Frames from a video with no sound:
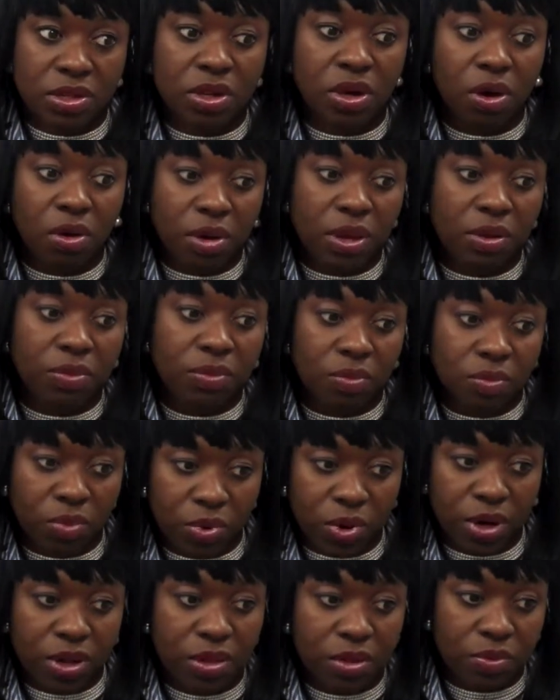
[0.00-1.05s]
Knowing
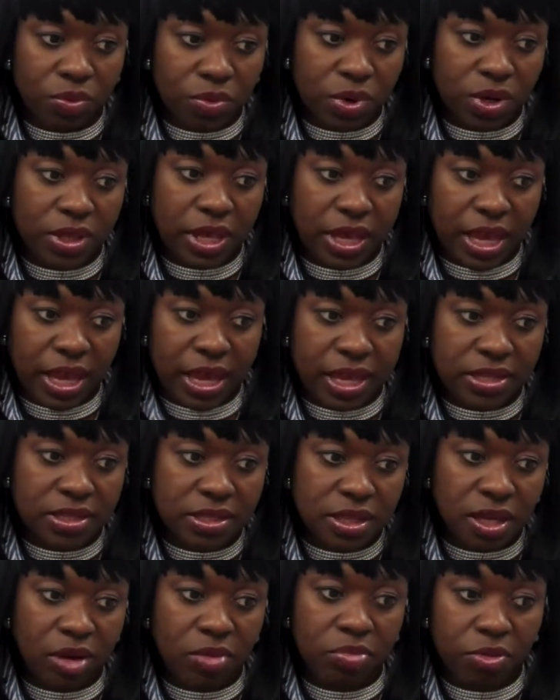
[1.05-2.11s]
where they had
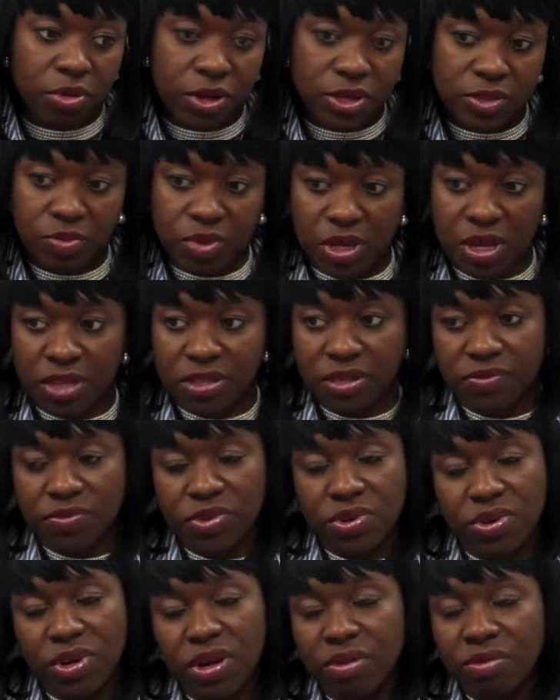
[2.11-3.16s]
stuck points, because
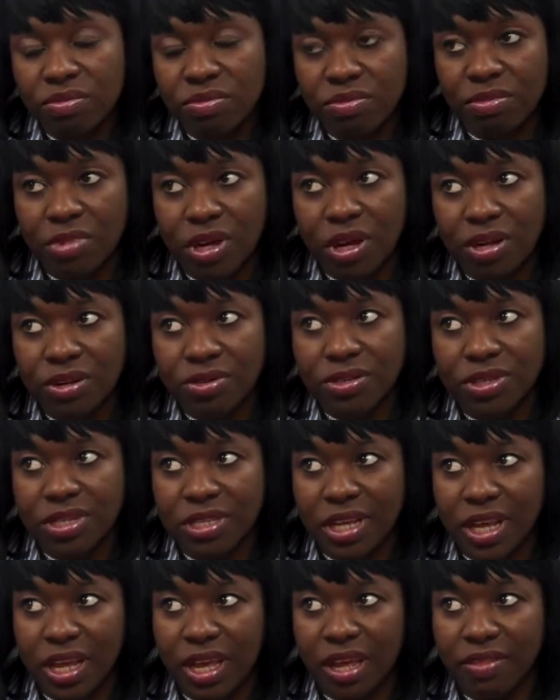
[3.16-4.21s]
if you don't
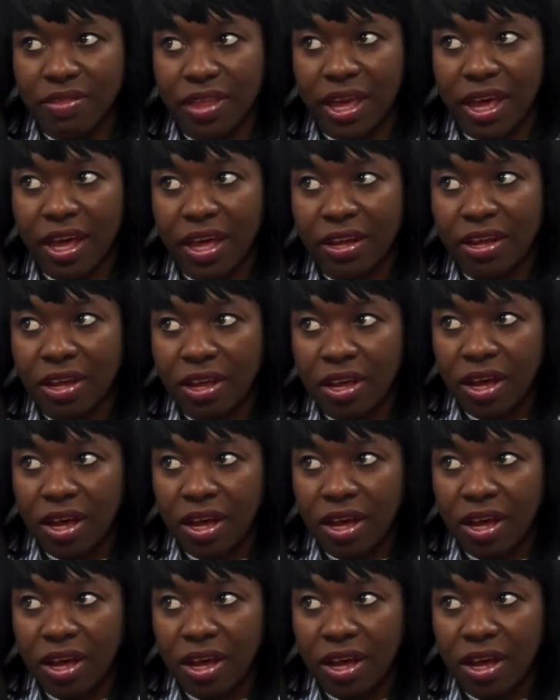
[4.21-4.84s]
understand that